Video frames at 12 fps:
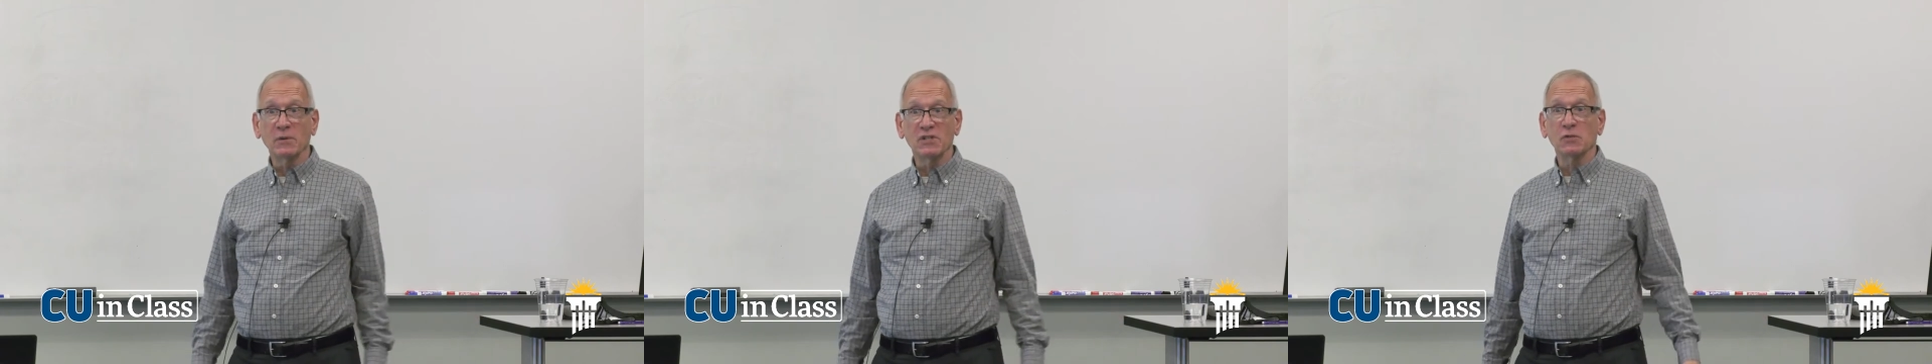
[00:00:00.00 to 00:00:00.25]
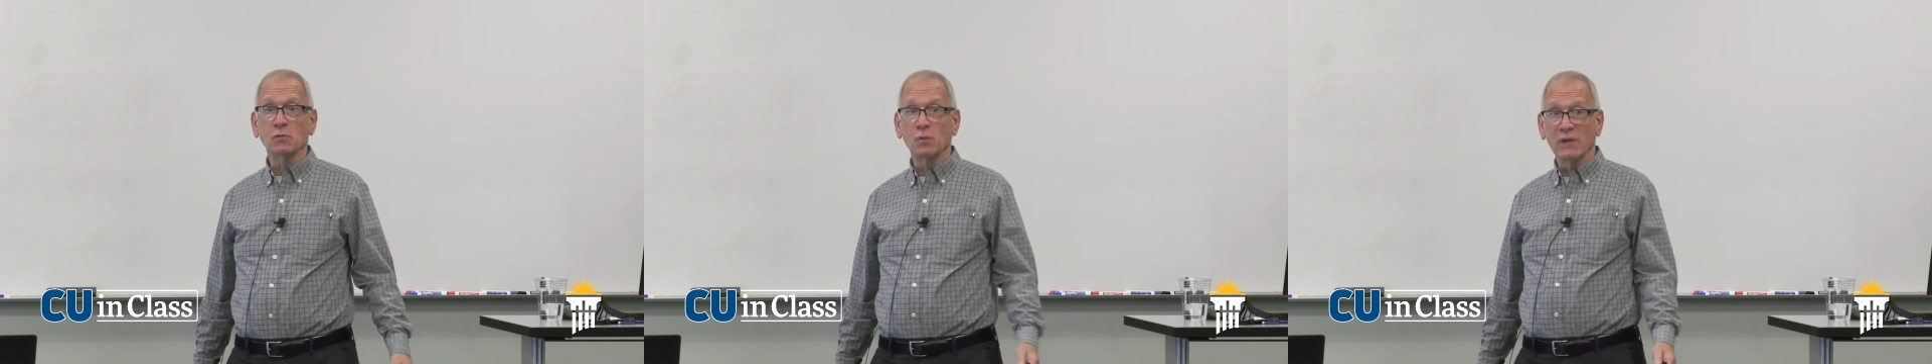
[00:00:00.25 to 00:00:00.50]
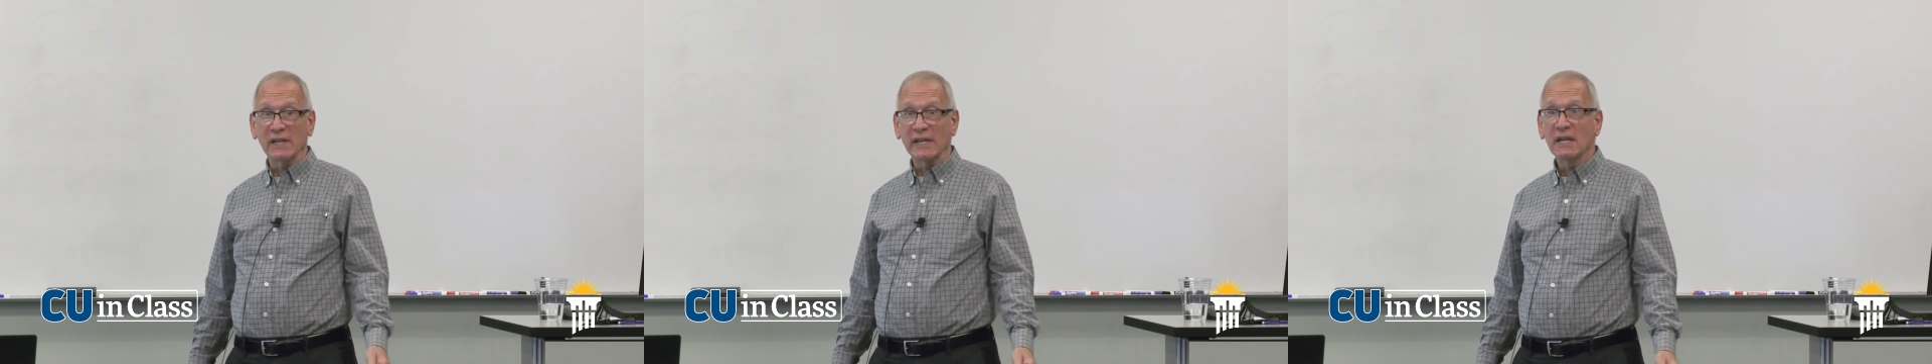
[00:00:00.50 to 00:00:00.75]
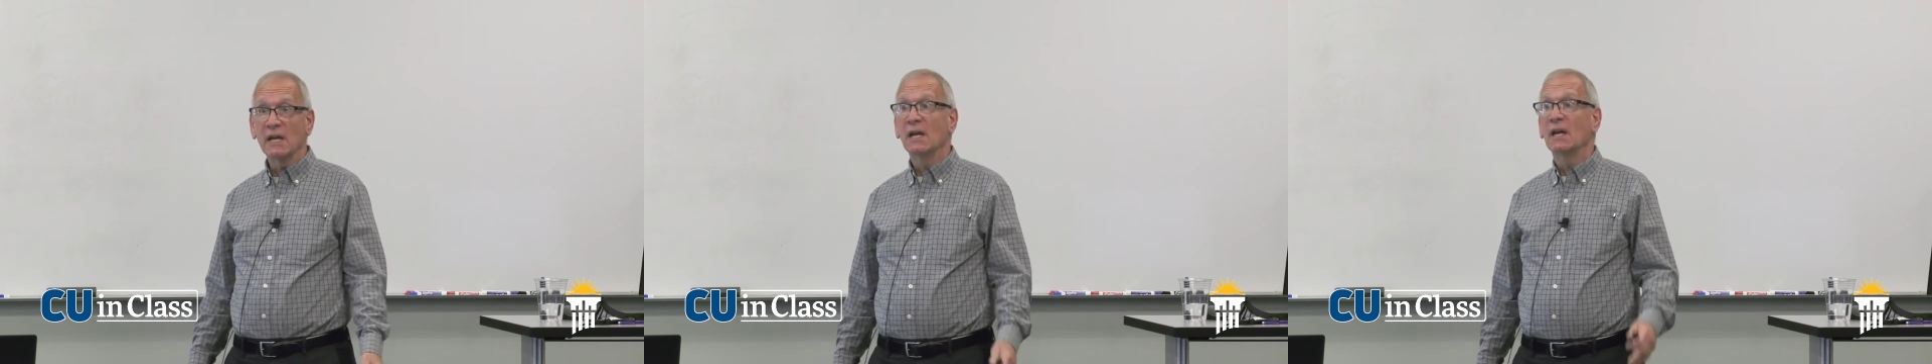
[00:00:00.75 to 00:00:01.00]
which is
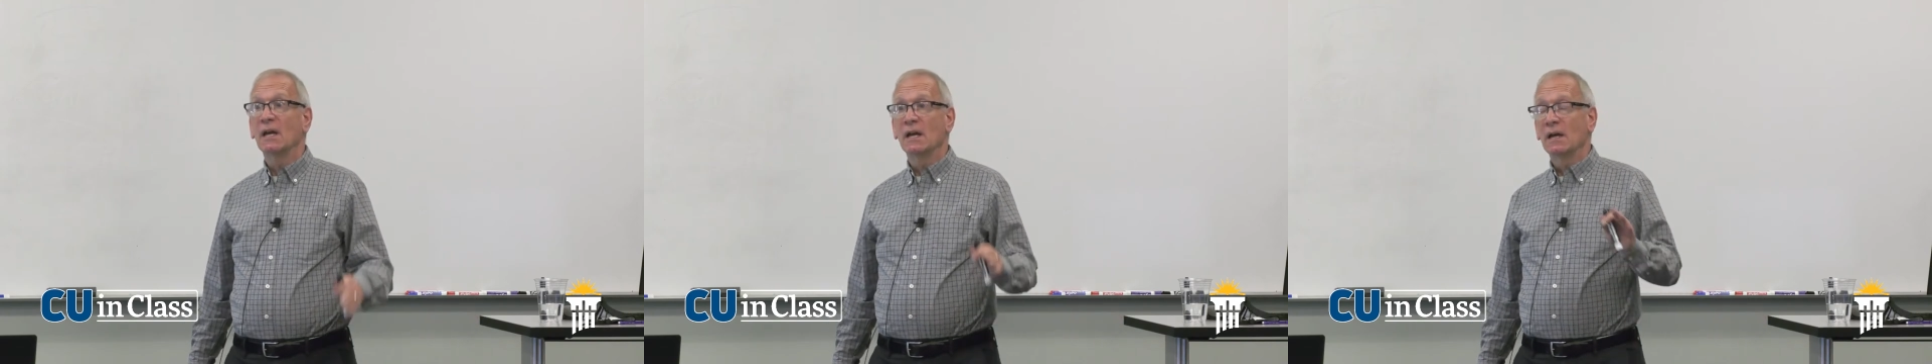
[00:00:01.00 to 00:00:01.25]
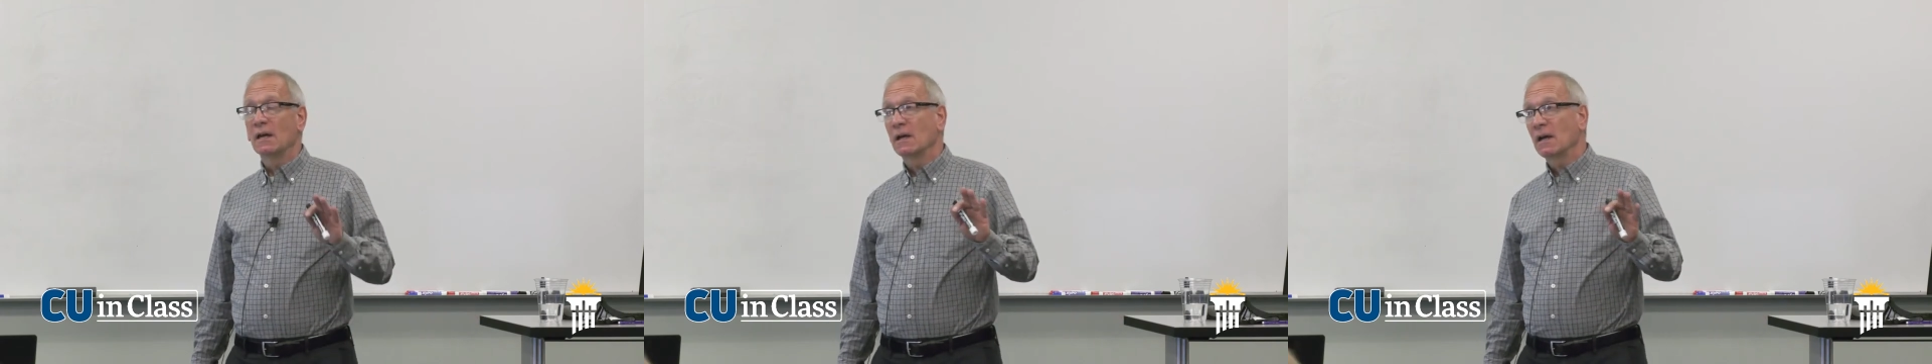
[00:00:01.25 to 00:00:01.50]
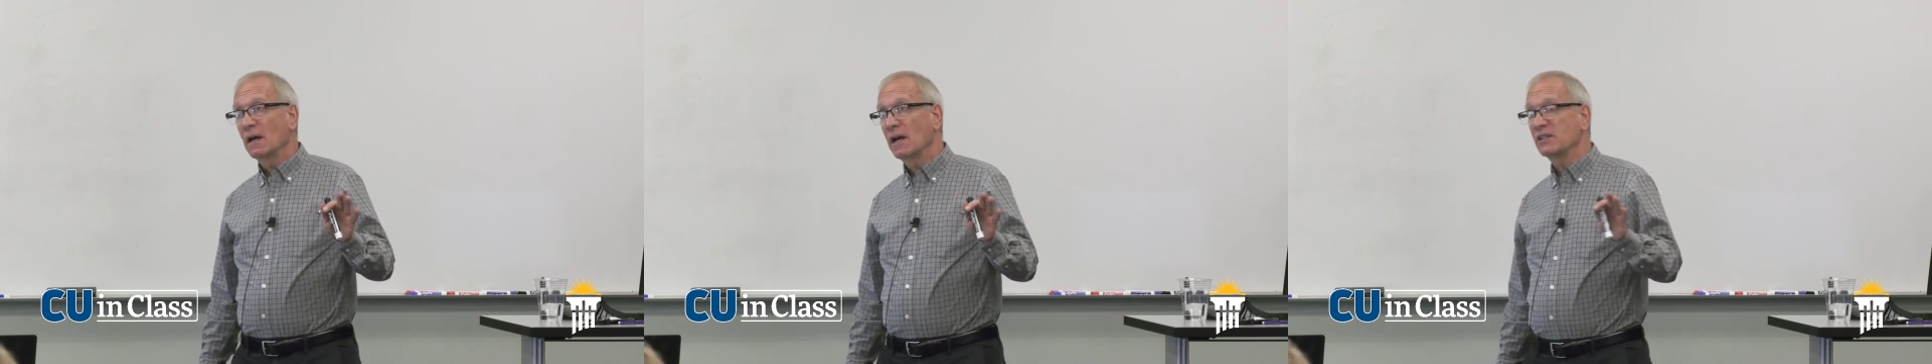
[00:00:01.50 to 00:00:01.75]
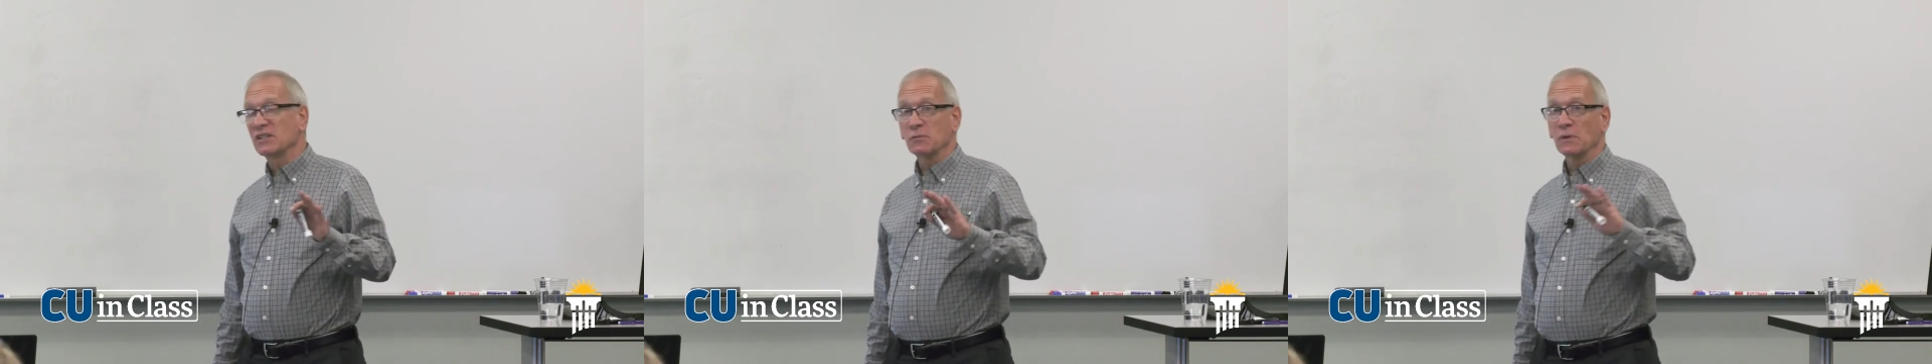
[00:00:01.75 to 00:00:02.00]
really,
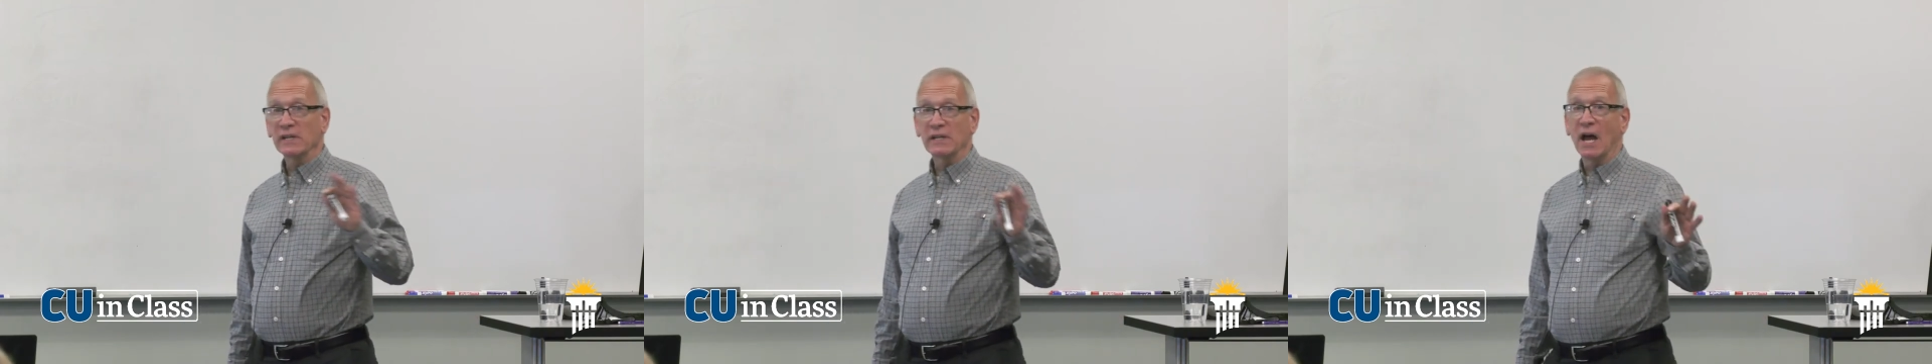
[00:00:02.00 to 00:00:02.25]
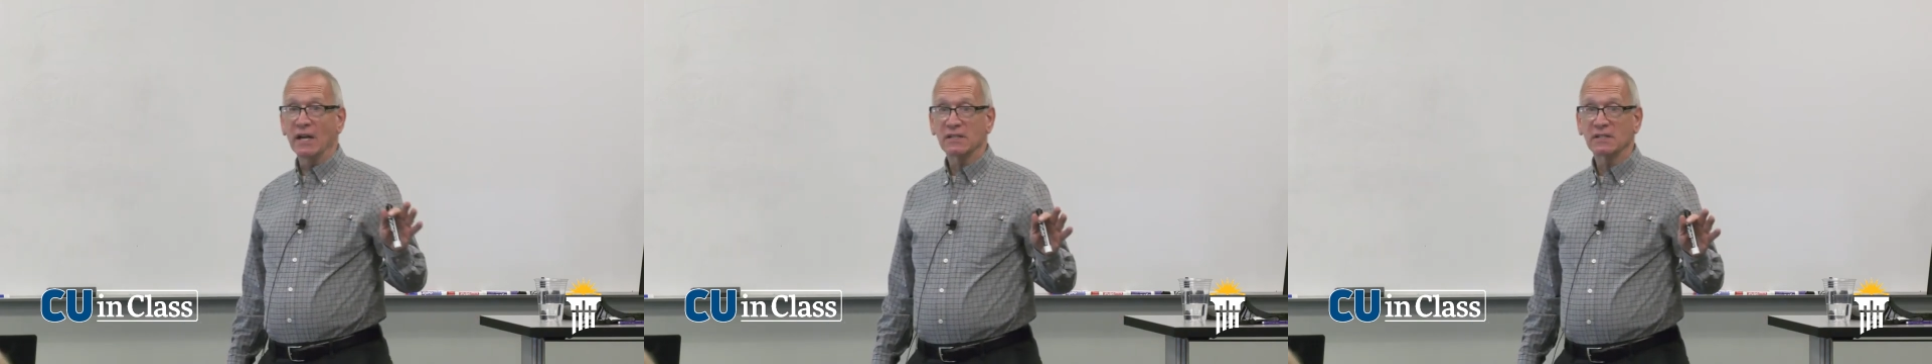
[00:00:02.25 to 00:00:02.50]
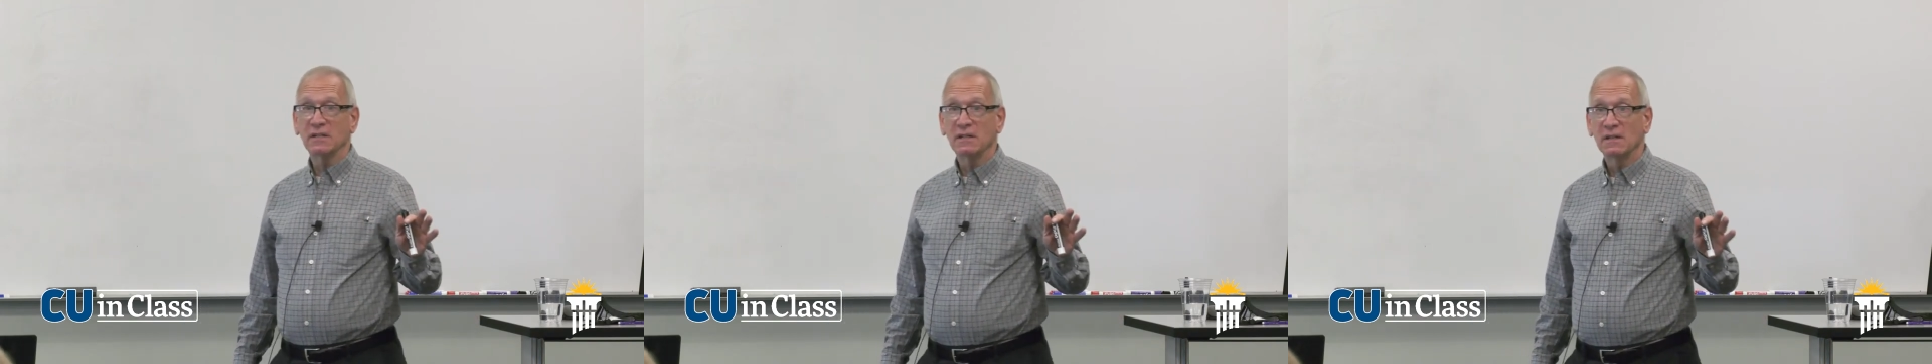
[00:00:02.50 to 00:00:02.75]
that's just really nice.